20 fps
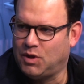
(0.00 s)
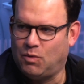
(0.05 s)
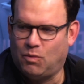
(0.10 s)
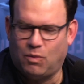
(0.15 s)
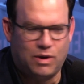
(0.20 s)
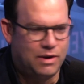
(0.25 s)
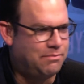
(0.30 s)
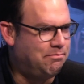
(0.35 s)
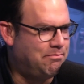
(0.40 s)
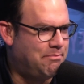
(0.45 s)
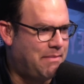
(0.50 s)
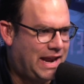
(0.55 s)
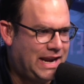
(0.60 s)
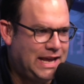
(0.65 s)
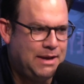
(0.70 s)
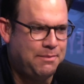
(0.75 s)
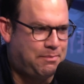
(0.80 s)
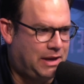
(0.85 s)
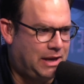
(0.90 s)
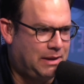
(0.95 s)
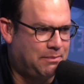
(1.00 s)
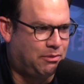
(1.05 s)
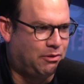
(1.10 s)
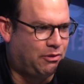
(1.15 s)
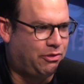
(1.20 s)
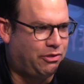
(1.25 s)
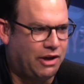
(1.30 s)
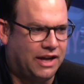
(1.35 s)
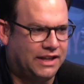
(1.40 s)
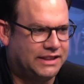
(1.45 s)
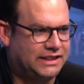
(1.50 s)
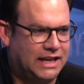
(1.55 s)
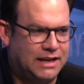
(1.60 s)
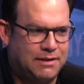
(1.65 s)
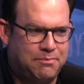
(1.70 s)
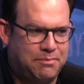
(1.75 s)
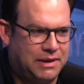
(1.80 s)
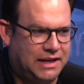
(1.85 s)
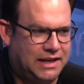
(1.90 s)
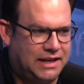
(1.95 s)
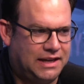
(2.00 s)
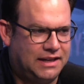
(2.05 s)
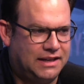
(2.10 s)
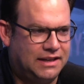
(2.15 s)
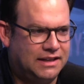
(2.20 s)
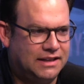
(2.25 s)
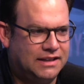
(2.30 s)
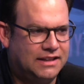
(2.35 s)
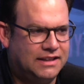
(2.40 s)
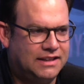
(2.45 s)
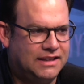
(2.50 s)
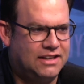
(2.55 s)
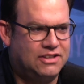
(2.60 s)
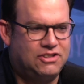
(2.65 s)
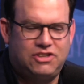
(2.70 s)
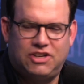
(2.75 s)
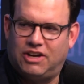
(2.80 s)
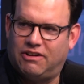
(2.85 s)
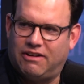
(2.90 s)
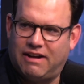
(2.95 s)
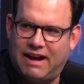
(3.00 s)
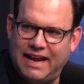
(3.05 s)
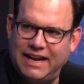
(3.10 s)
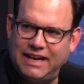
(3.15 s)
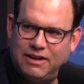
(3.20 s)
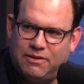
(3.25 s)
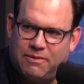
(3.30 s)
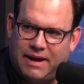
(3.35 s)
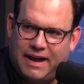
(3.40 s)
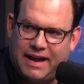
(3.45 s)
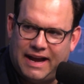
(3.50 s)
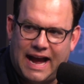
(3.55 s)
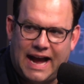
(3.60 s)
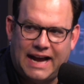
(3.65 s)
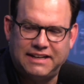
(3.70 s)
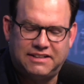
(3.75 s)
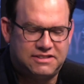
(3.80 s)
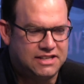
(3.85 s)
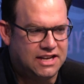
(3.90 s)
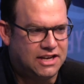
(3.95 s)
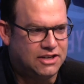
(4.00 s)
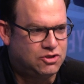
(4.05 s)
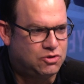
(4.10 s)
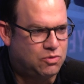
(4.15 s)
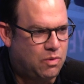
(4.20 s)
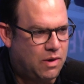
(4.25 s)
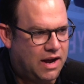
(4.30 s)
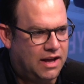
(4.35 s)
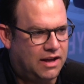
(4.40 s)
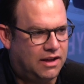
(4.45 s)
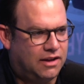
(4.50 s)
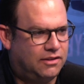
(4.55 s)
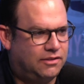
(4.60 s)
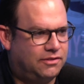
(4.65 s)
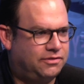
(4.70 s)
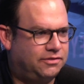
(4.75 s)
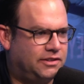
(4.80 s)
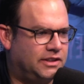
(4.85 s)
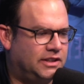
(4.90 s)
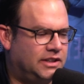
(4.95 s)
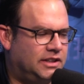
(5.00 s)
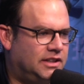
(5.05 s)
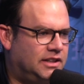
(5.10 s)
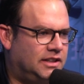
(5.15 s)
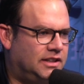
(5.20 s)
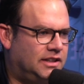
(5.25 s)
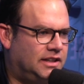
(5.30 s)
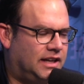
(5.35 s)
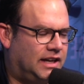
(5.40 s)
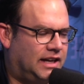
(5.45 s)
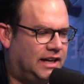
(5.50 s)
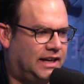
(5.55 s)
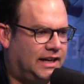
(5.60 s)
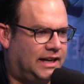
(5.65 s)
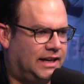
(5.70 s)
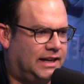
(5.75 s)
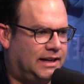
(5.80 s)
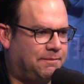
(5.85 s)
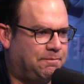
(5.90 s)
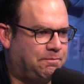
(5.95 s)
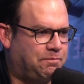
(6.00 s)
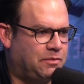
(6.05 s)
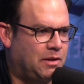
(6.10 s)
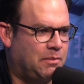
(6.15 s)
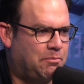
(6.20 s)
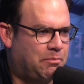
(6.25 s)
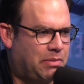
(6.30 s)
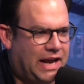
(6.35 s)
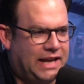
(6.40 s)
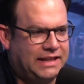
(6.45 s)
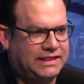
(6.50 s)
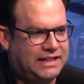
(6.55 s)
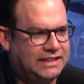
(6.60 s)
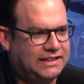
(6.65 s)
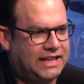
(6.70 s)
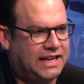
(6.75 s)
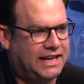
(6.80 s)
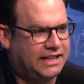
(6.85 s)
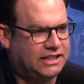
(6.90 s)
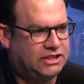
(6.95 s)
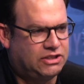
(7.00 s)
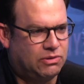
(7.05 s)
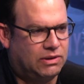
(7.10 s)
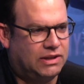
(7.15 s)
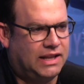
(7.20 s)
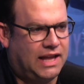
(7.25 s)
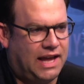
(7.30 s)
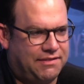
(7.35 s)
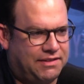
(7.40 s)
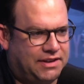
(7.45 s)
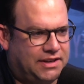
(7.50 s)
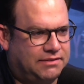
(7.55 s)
what many people thought they'd be this year anyway. I said 12, but I think they get to 11.